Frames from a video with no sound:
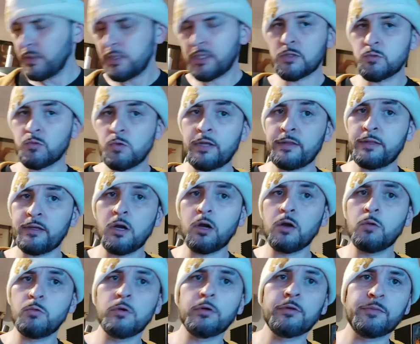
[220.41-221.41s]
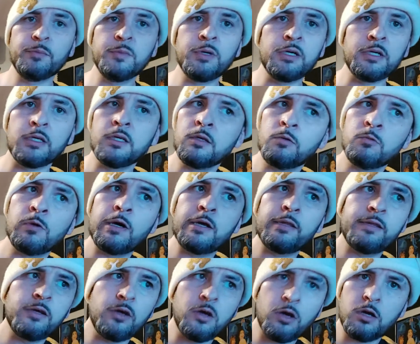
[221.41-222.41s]
Because while they are worth money and
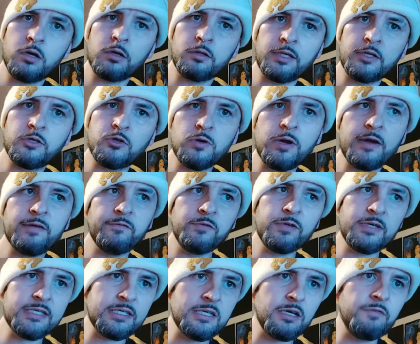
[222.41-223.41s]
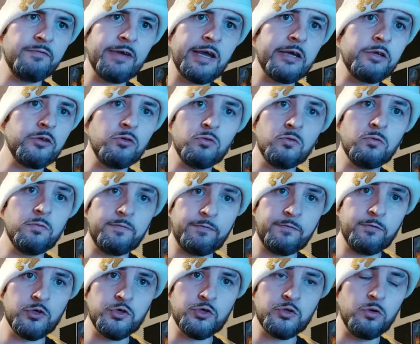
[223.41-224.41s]
while they do have resale value
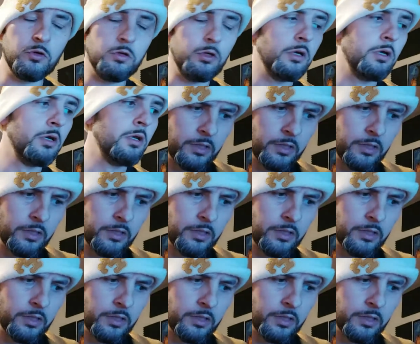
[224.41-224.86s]
for sure,